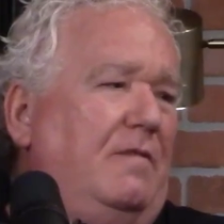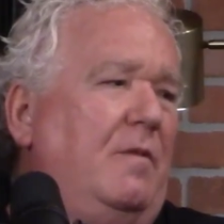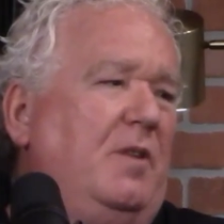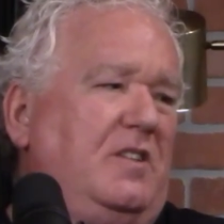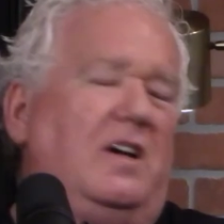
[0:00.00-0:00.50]

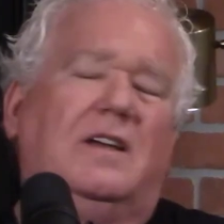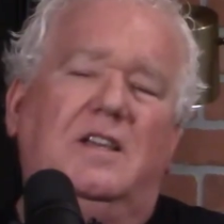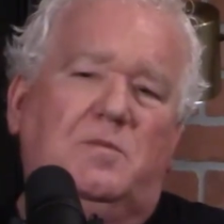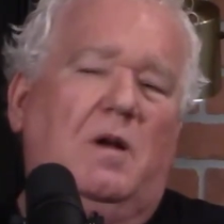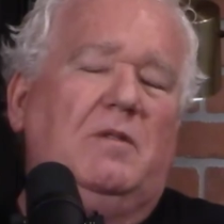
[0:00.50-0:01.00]
from Kentucky,
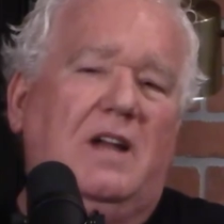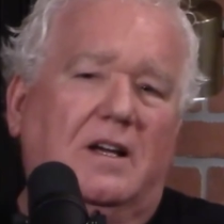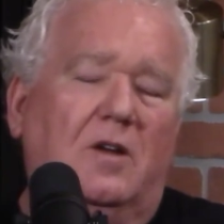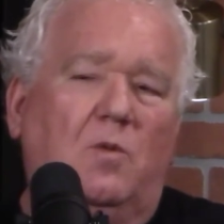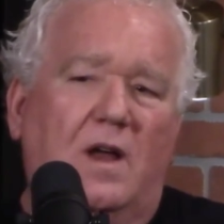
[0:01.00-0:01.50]
he's probably not
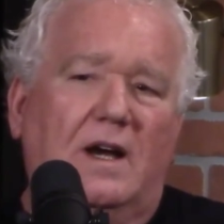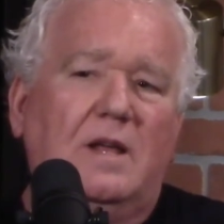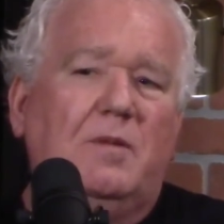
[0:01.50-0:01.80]
going to want any,